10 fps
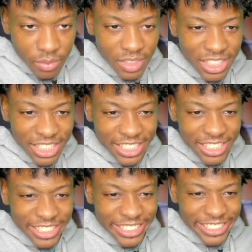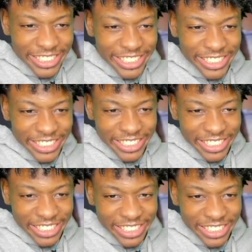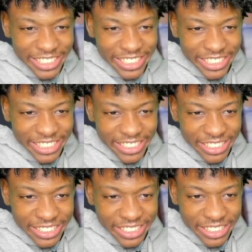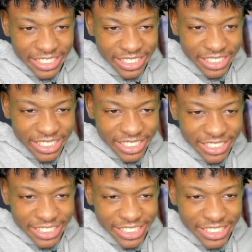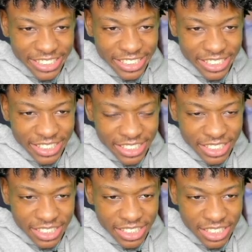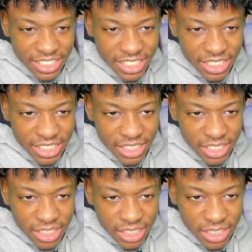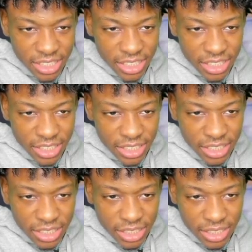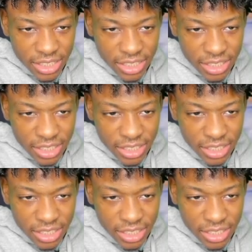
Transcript: The person shown says nothing.